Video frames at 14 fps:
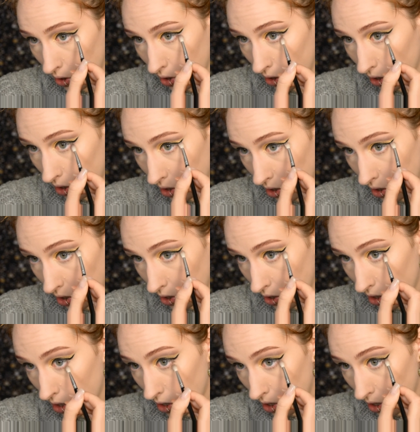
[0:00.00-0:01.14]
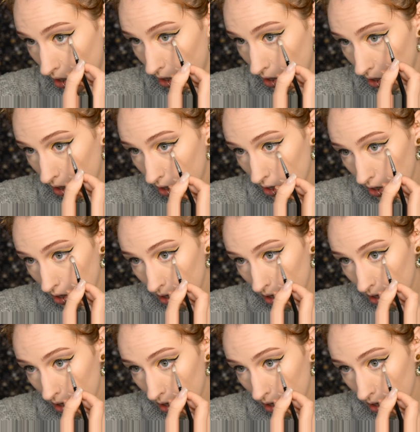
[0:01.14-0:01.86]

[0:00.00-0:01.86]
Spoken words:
Nobody speaks.